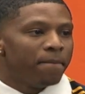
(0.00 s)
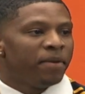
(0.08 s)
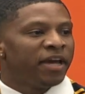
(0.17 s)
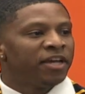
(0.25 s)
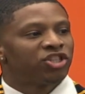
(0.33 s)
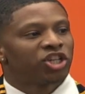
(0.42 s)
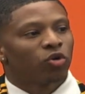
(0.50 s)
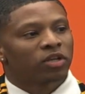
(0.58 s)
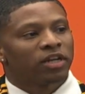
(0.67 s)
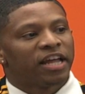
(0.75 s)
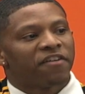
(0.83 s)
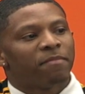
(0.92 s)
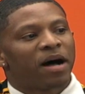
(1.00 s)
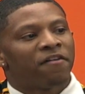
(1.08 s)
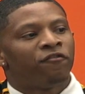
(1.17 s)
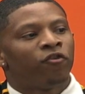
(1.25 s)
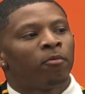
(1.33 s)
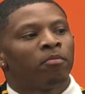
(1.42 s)
being choked to death by a
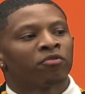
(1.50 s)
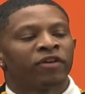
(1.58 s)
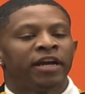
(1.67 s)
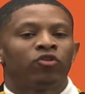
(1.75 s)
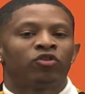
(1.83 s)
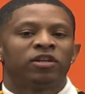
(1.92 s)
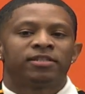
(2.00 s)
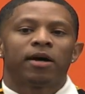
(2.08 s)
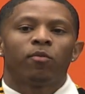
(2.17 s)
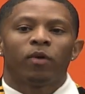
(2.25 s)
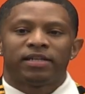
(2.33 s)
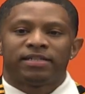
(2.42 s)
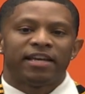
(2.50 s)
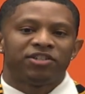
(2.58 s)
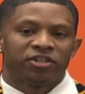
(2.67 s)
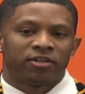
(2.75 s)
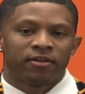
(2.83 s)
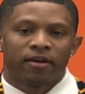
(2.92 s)
former Marine on a subway
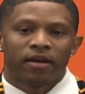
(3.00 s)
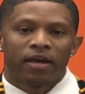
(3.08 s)
station